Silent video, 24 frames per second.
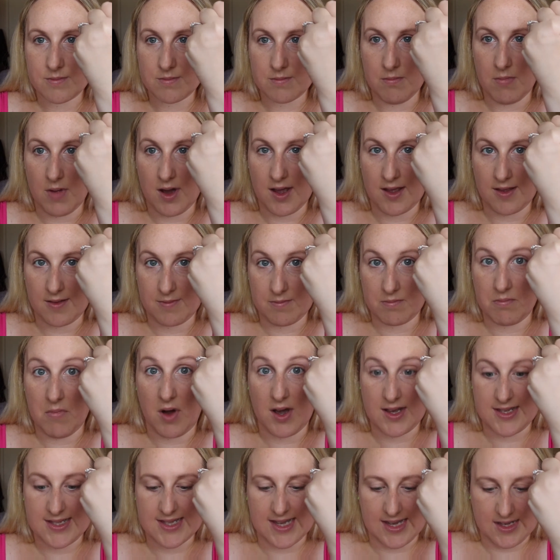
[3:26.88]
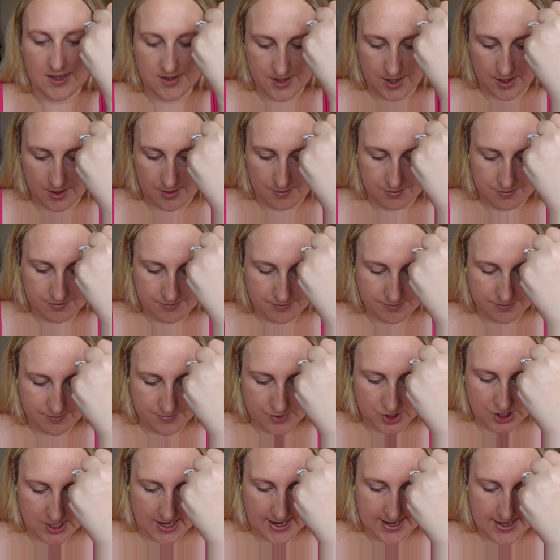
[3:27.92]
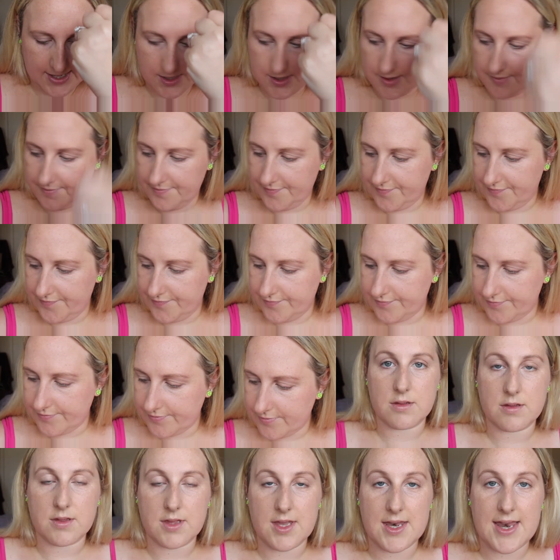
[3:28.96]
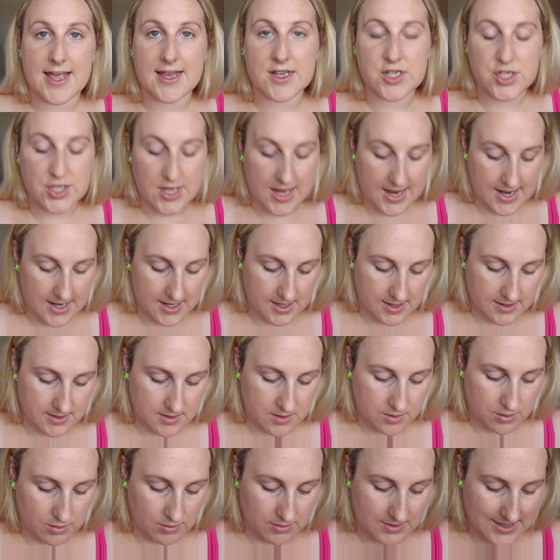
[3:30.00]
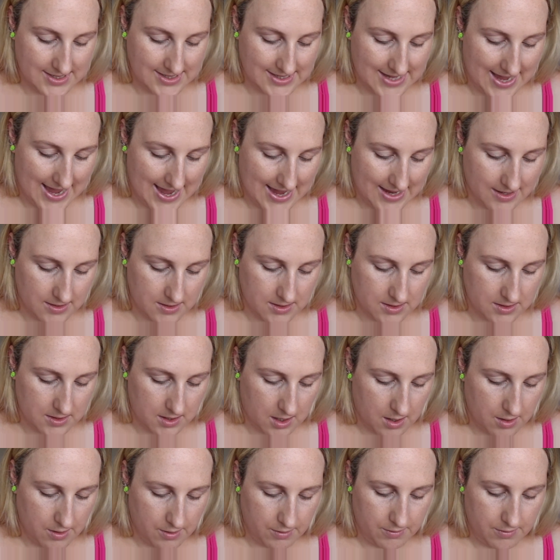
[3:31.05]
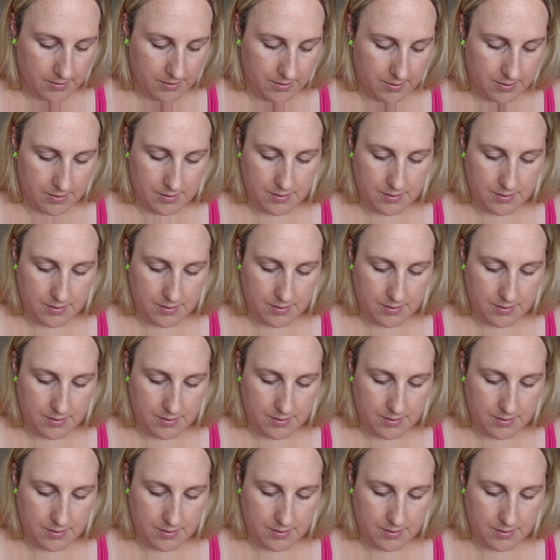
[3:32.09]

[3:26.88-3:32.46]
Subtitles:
my skin tone shade. The next shade is called Sandstone.